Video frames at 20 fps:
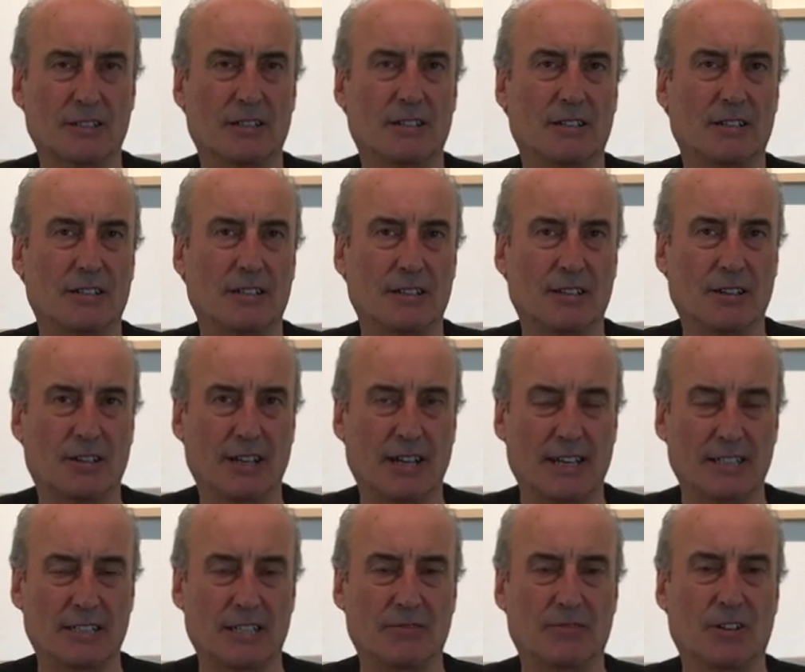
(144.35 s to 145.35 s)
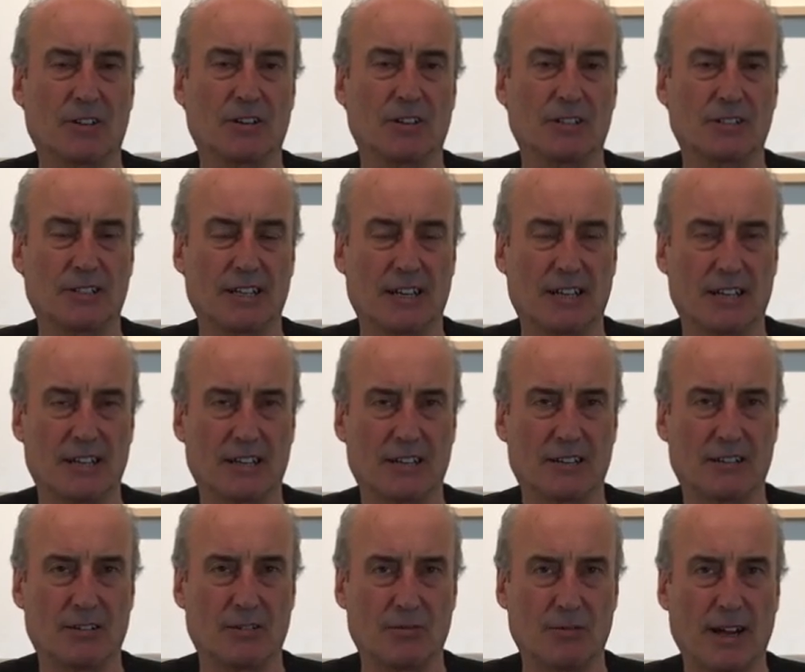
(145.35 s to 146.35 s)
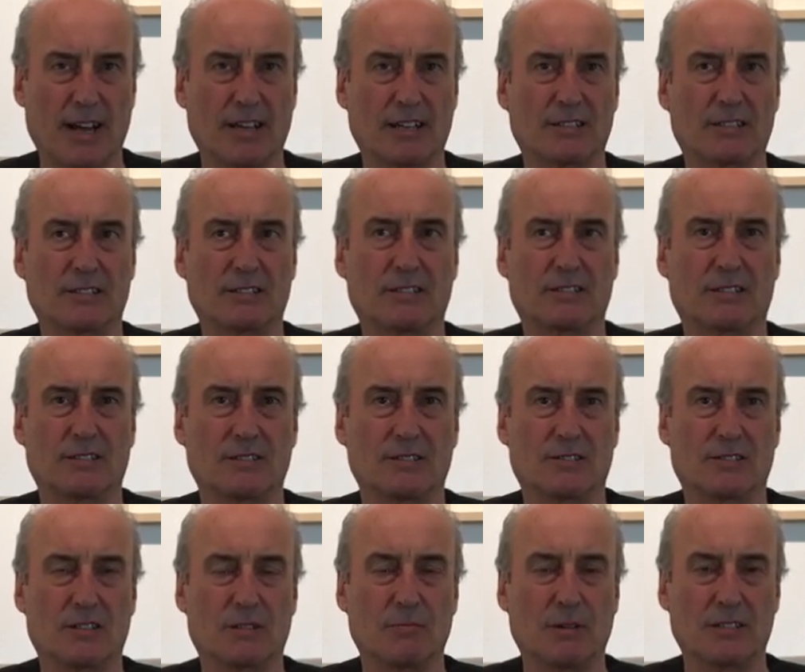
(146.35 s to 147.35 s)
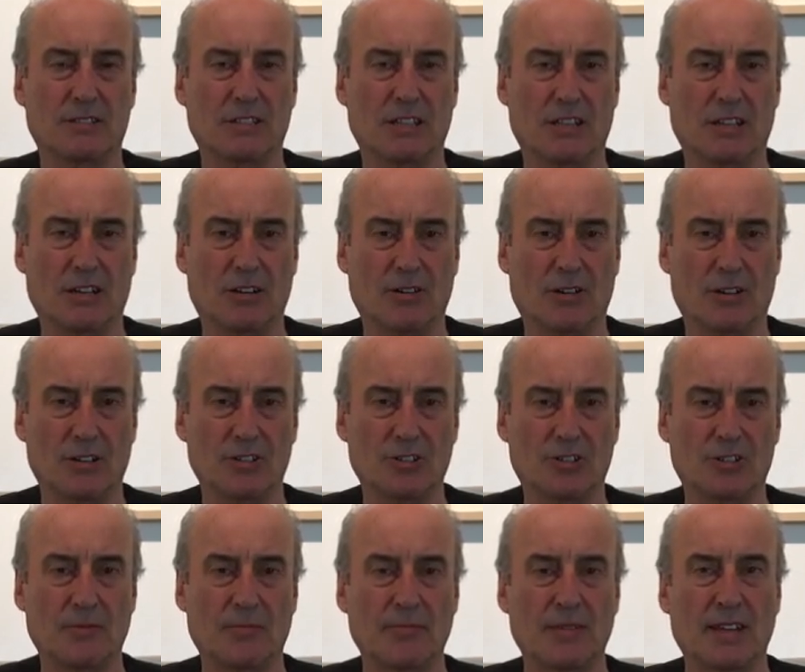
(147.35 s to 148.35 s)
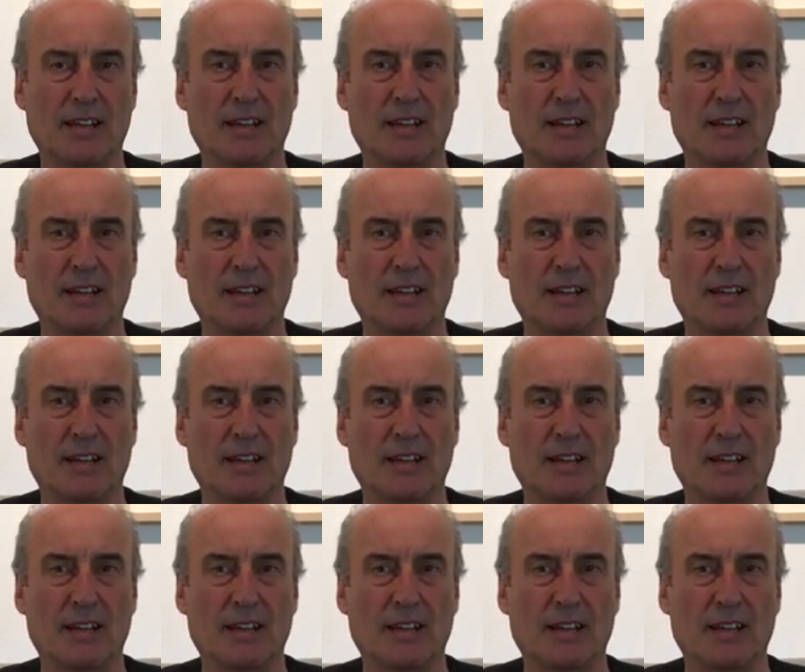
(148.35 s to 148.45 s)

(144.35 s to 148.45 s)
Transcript: You can ask if the colours are correct to the best of their knowledge.